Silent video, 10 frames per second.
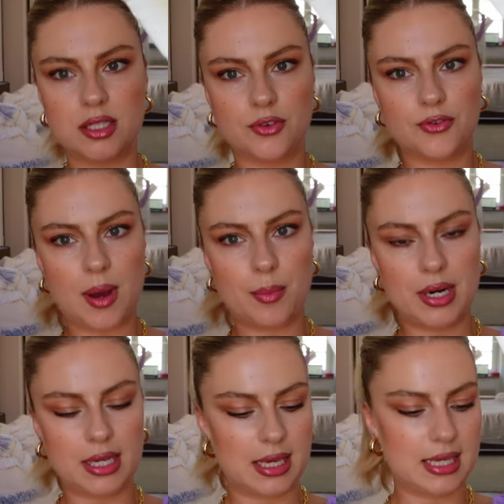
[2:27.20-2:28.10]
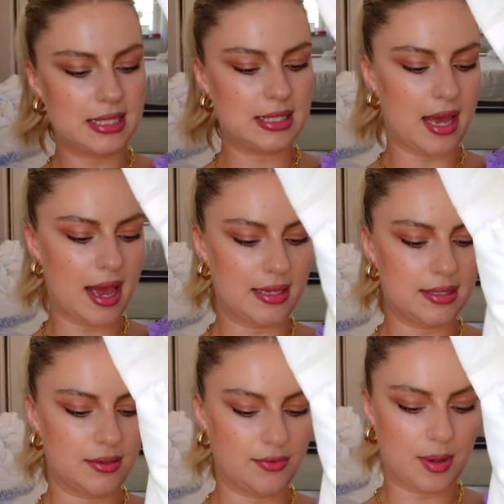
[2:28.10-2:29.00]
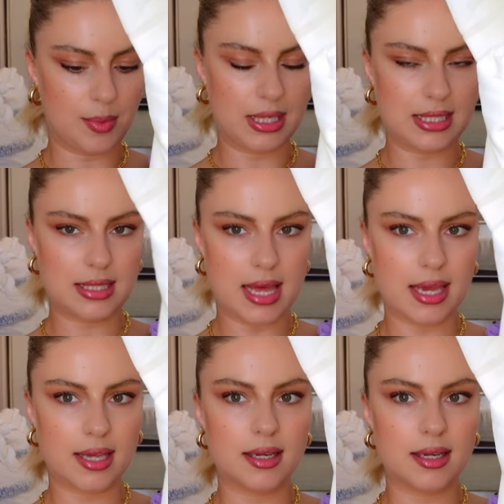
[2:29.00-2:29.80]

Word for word: the fabric is nice the fabric is like